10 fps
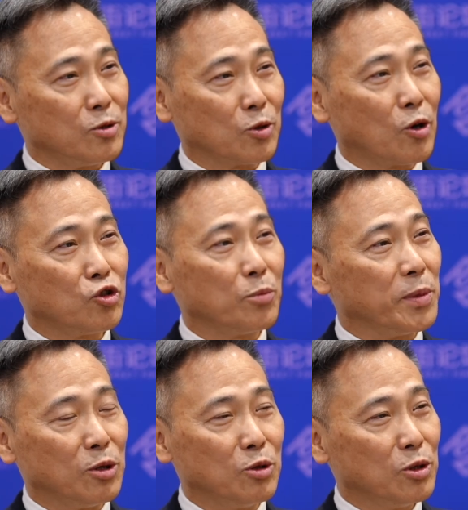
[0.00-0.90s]
to
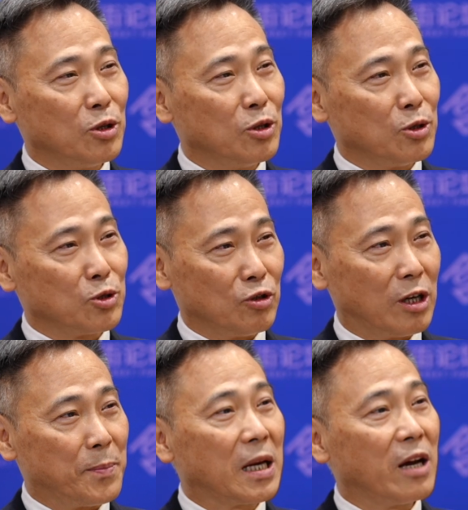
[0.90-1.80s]
contribute to
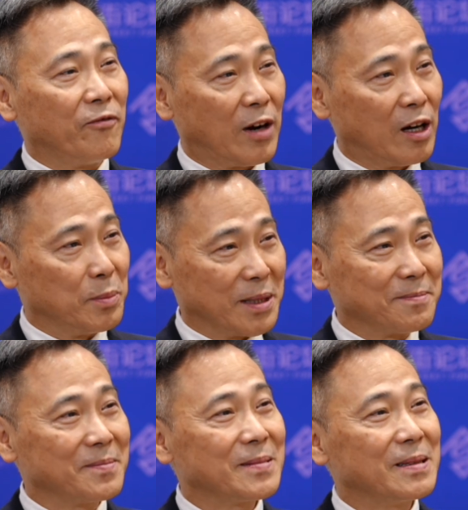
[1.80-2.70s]
a better environment.